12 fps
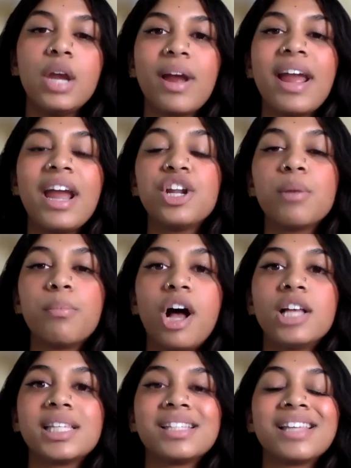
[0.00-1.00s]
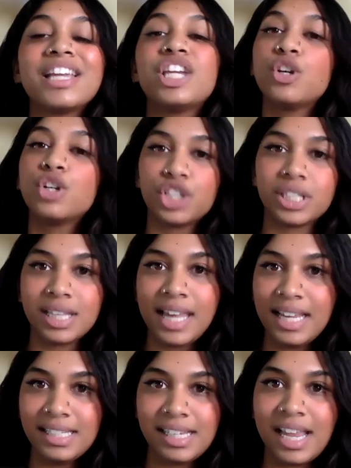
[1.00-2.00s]
right? And your boss is like, you're just
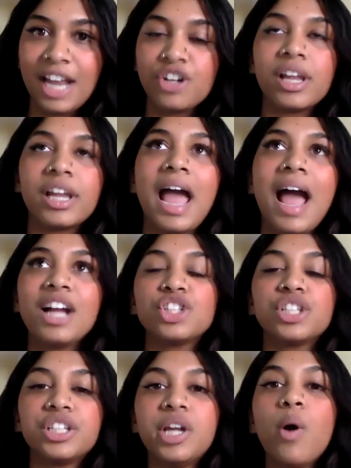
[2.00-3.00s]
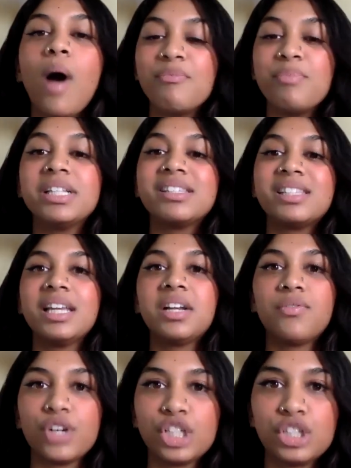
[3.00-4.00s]
lazy. And you're like, actually, no, I've been
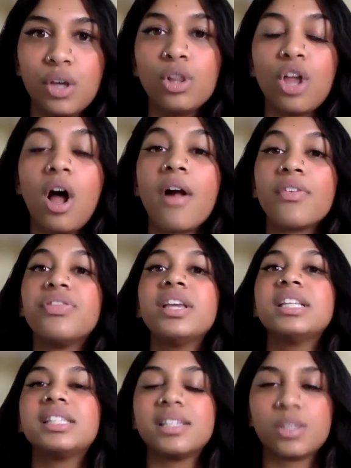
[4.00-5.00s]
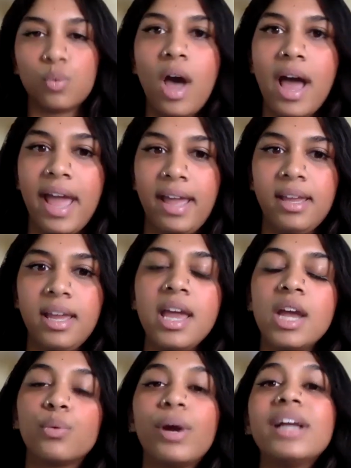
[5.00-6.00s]
sick for so long. This is why,
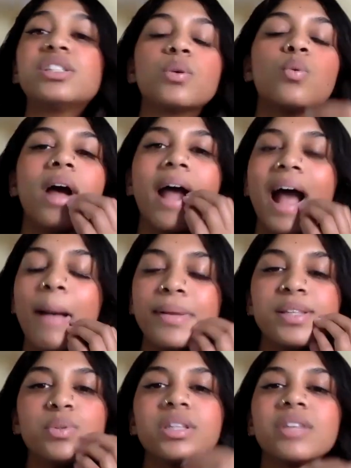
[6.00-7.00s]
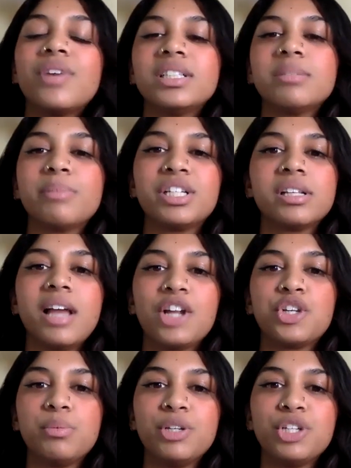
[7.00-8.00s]
right? So what happens with the fundamental
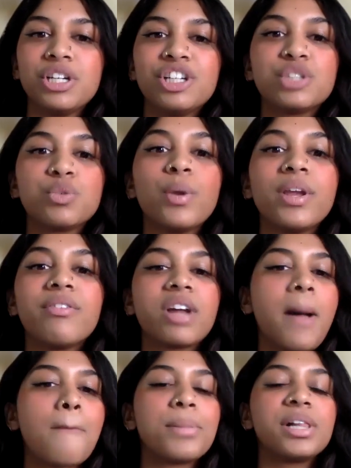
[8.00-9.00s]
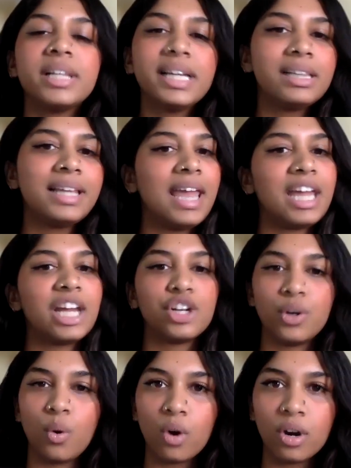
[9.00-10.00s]
attribution error is we completely
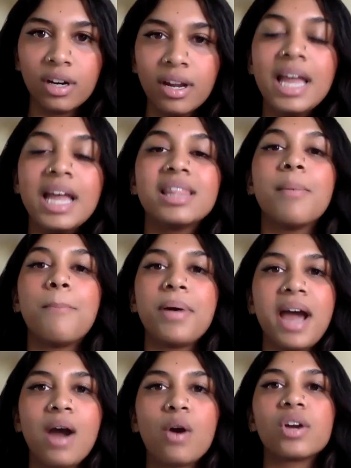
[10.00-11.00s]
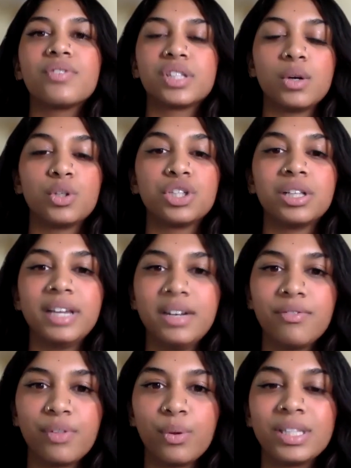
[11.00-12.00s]
ignore the power of social
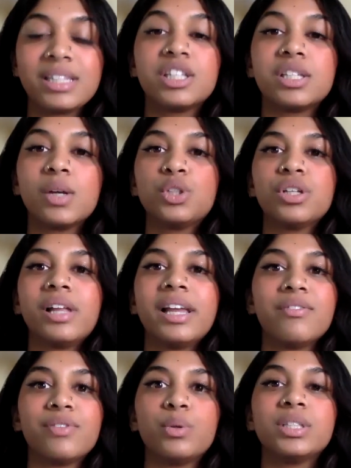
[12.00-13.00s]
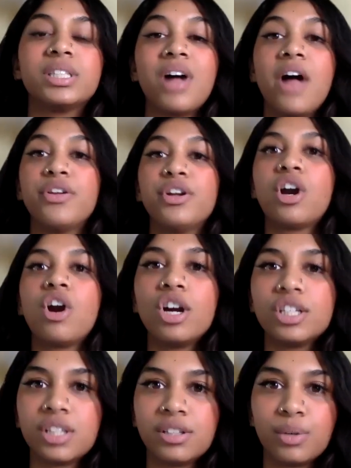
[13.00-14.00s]
influence, the social influence of other
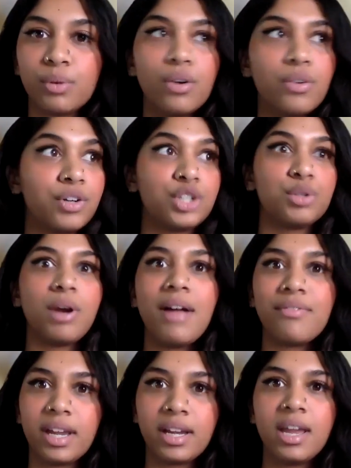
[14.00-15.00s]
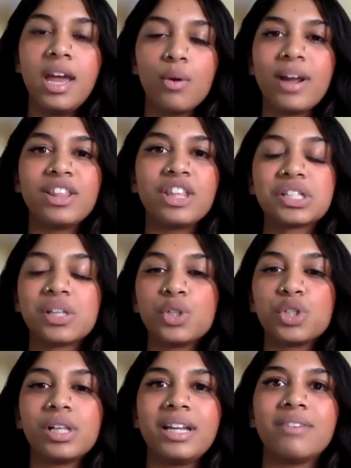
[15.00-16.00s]
cars on the road for traffic, right? The
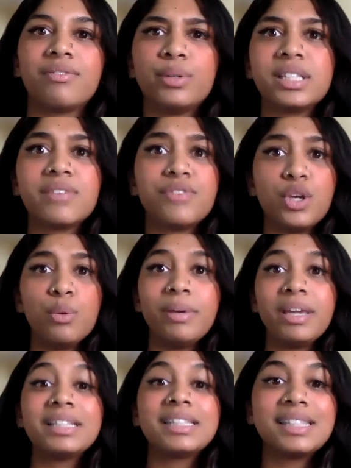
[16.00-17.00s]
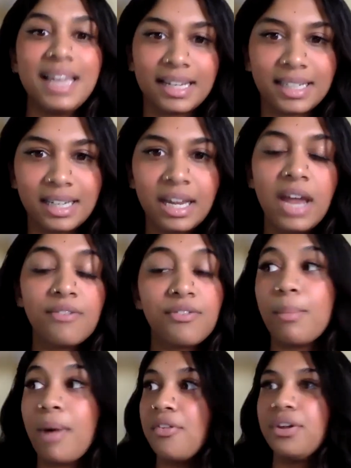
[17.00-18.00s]
social influence of you being sick
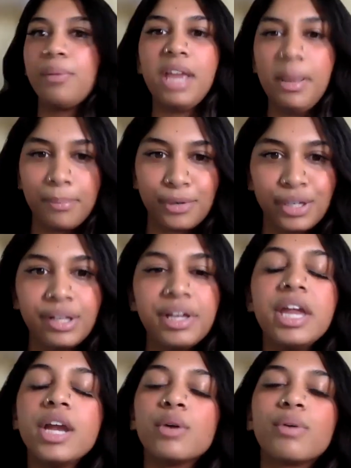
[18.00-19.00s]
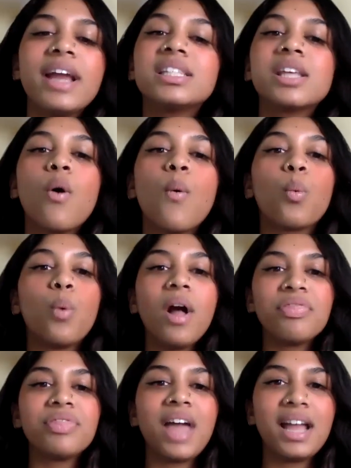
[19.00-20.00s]
from other people, right? So
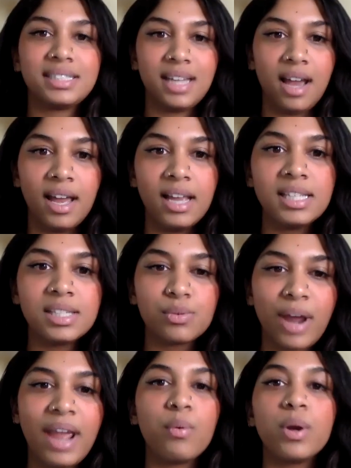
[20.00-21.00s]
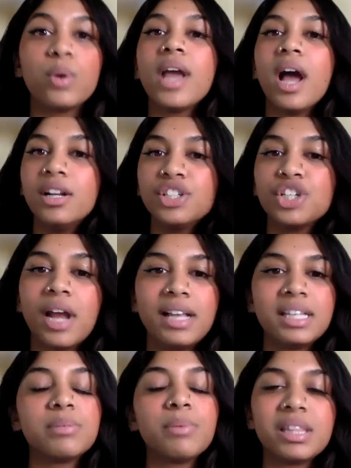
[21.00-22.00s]
what that does, right? When we
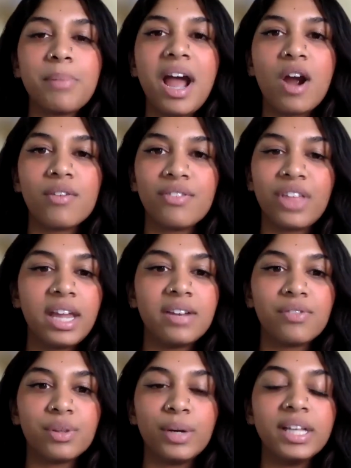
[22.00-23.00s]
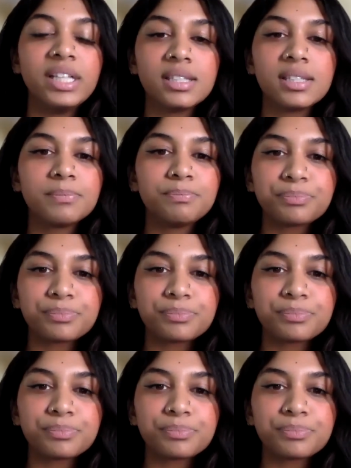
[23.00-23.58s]
underestimate the power of the influence,